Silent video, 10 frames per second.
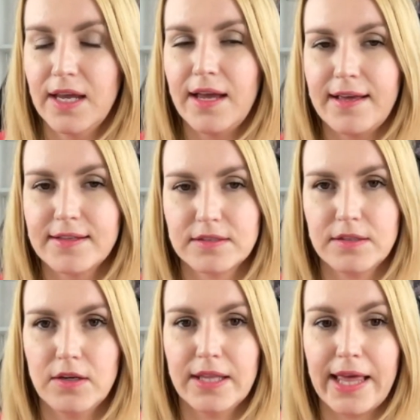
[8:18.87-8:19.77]
is
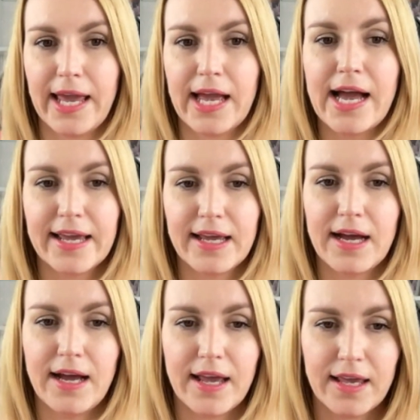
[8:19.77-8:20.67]

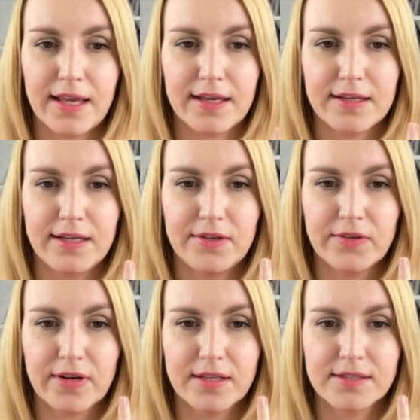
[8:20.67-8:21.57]
you
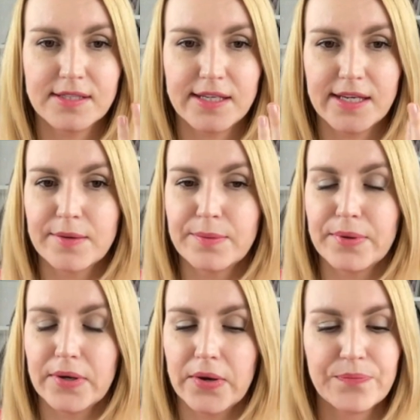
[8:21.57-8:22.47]
can't see it,
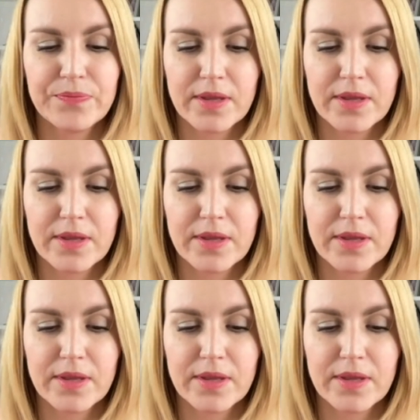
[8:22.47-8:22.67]
but